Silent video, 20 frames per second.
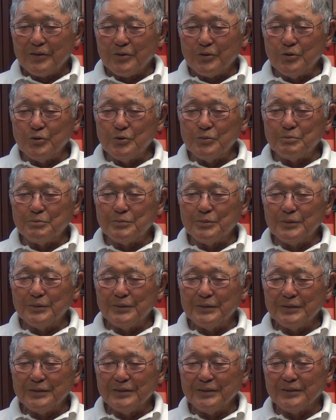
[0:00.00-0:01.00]
coupe
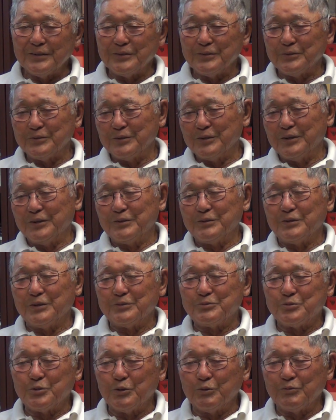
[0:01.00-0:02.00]
and
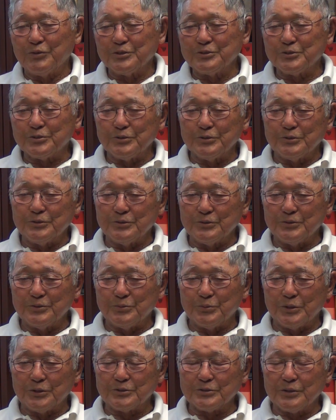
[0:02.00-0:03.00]
it drove us to
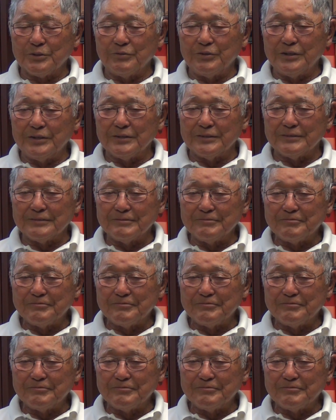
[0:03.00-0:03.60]
West Covina.